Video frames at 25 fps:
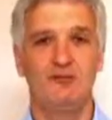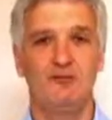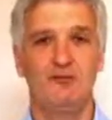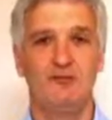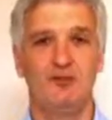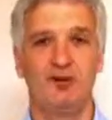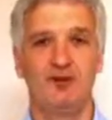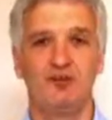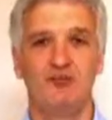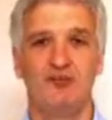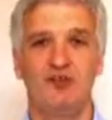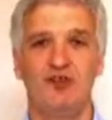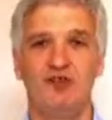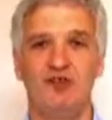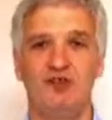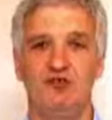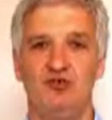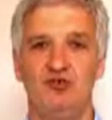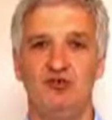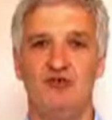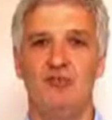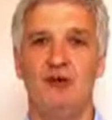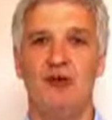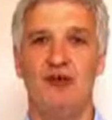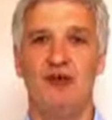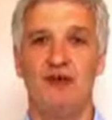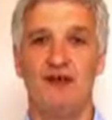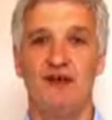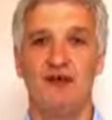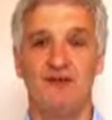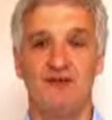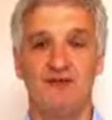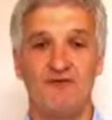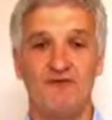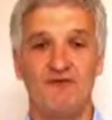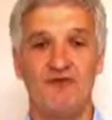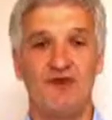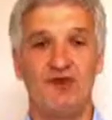but you may
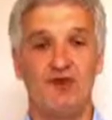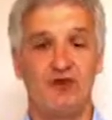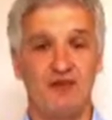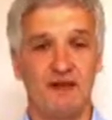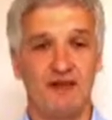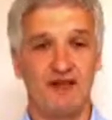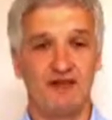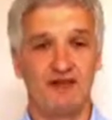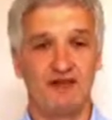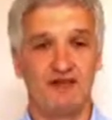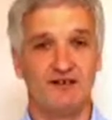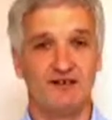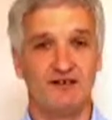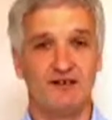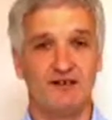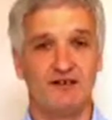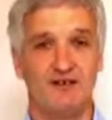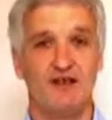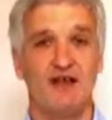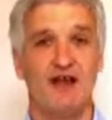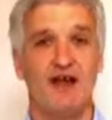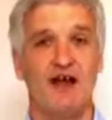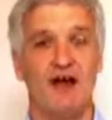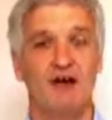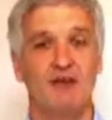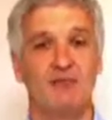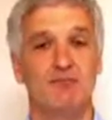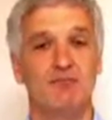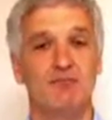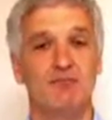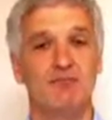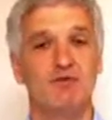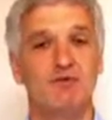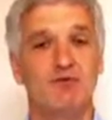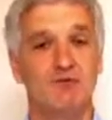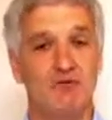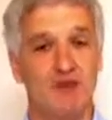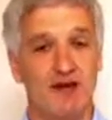feel better and
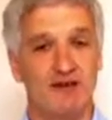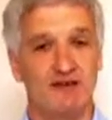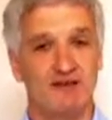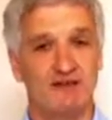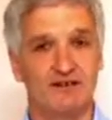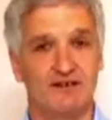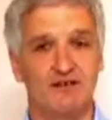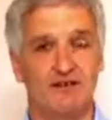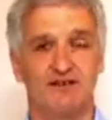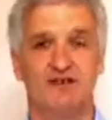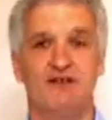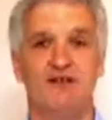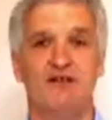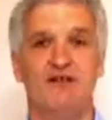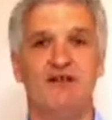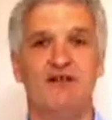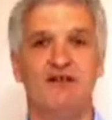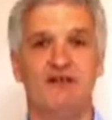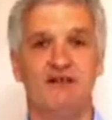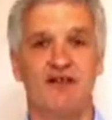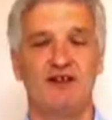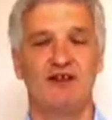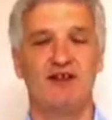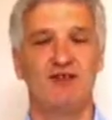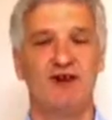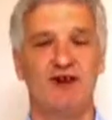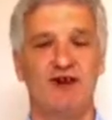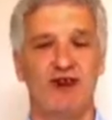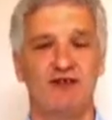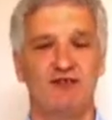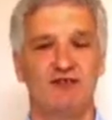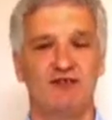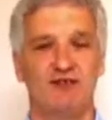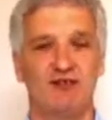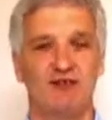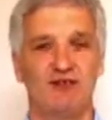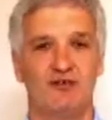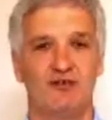move better than you
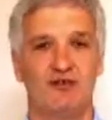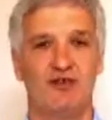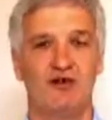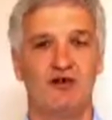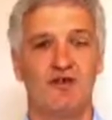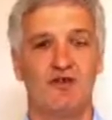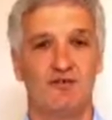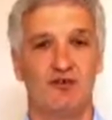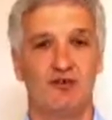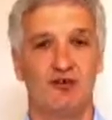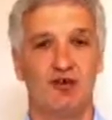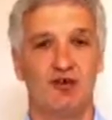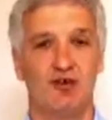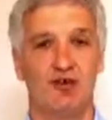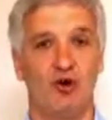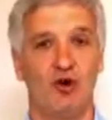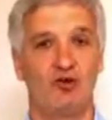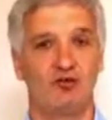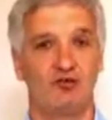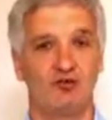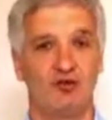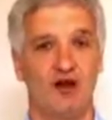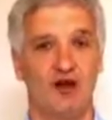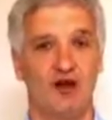have done for a long